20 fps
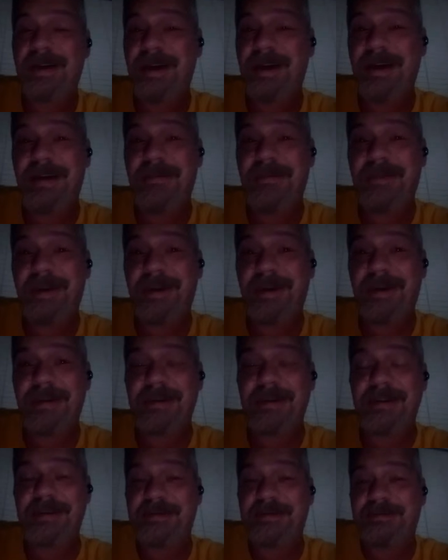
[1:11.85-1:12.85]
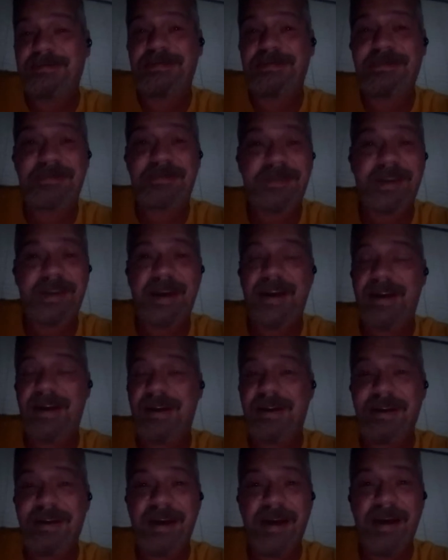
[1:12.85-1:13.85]
have just kind of
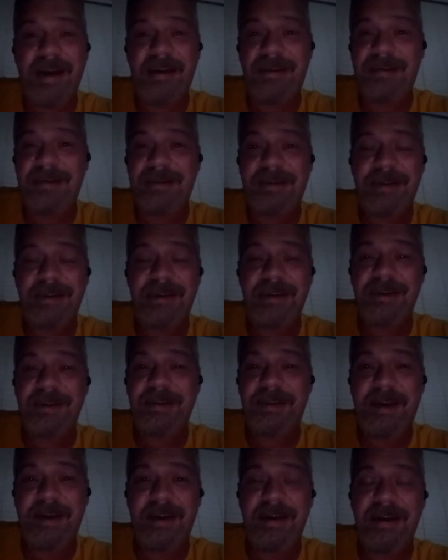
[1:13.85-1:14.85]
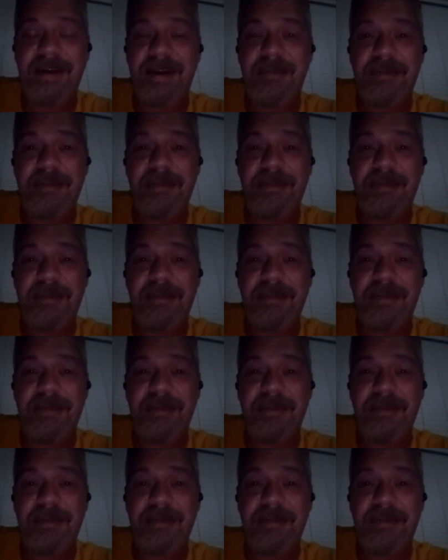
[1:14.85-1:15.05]
hung out and done your thing.